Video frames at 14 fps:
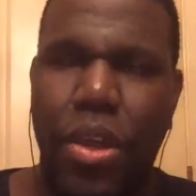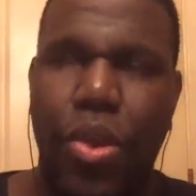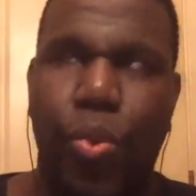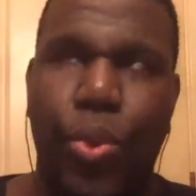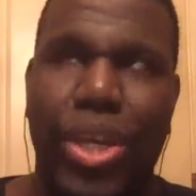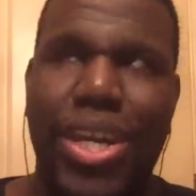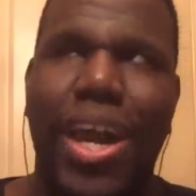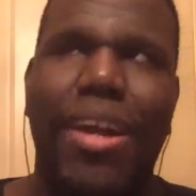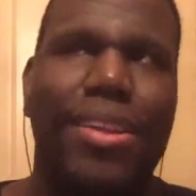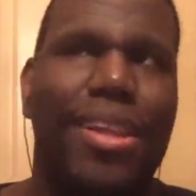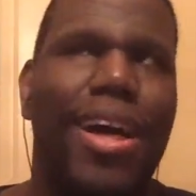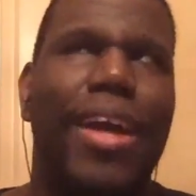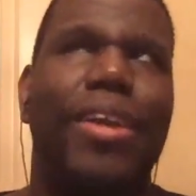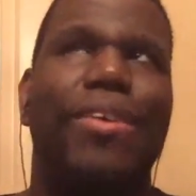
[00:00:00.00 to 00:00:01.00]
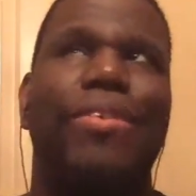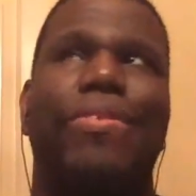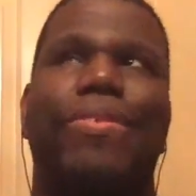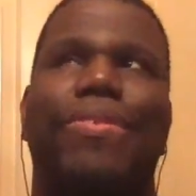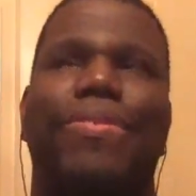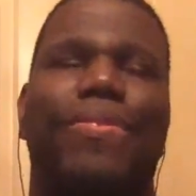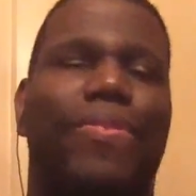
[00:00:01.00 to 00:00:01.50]
We got a lot of
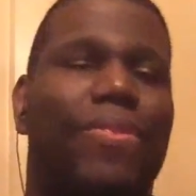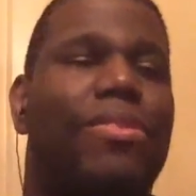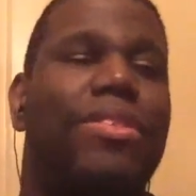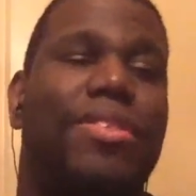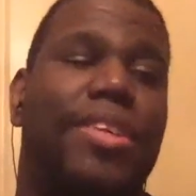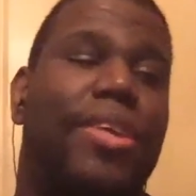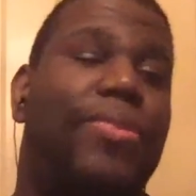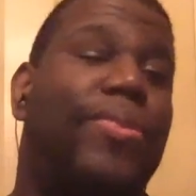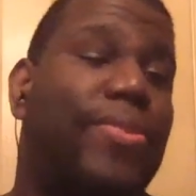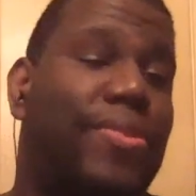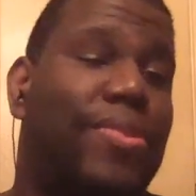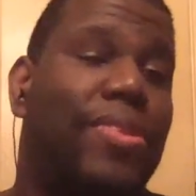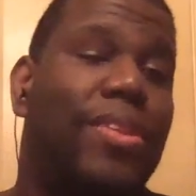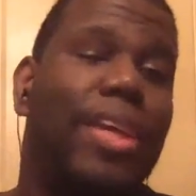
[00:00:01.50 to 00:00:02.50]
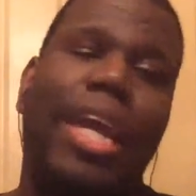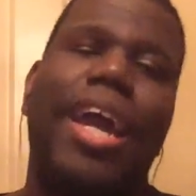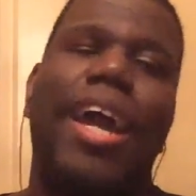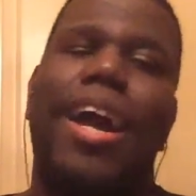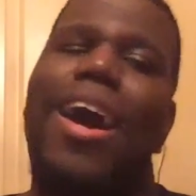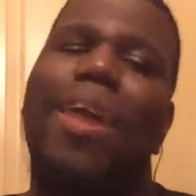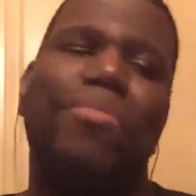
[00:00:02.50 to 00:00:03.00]
sequels. Like
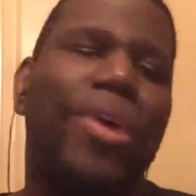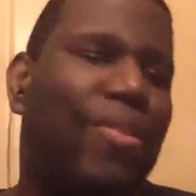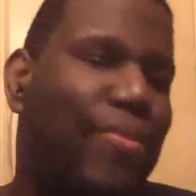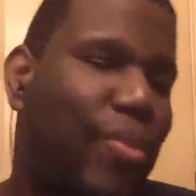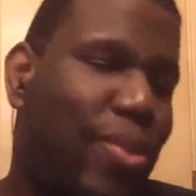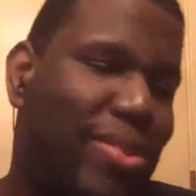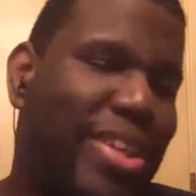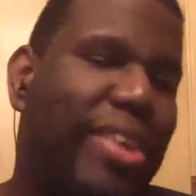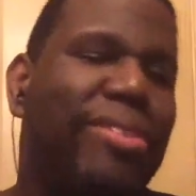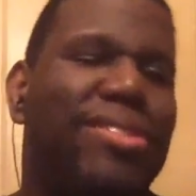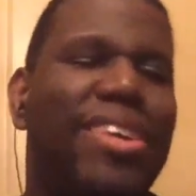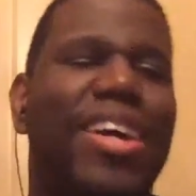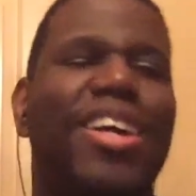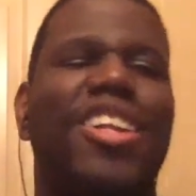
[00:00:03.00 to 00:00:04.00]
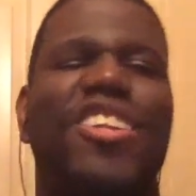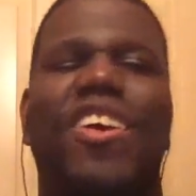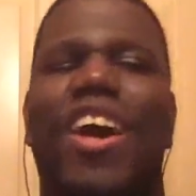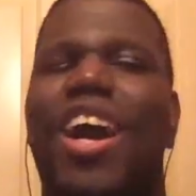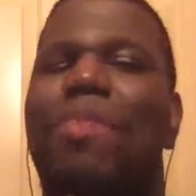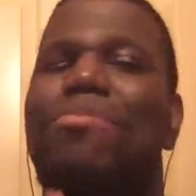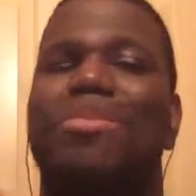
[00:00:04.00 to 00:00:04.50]
I'm all for Attack on Titan.
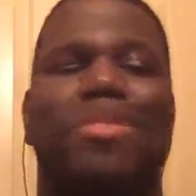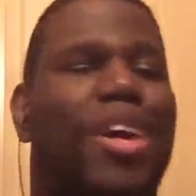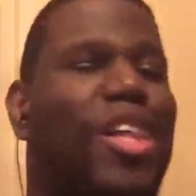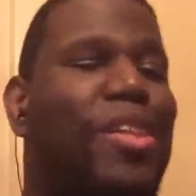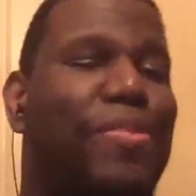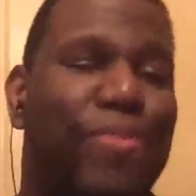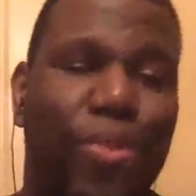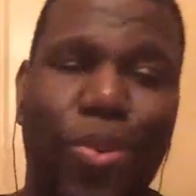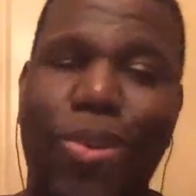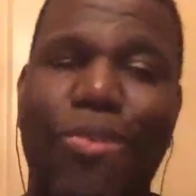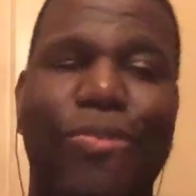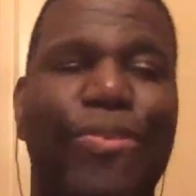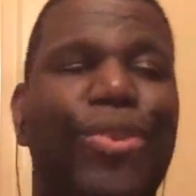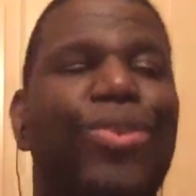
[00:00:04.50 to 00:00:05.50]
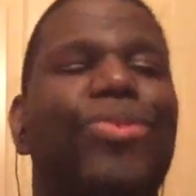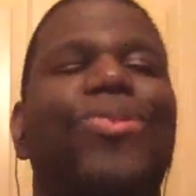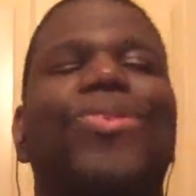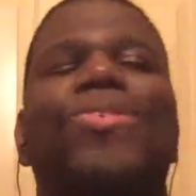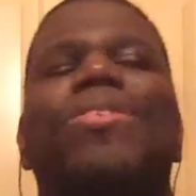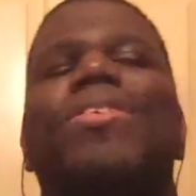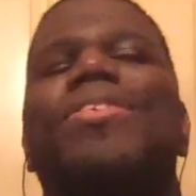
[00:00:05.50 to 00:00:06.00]
I'm hella for Food
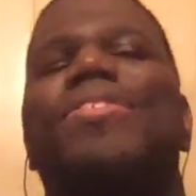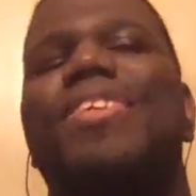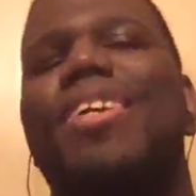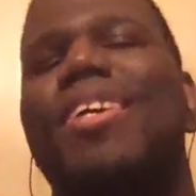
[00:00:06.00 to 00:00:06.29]
Wars.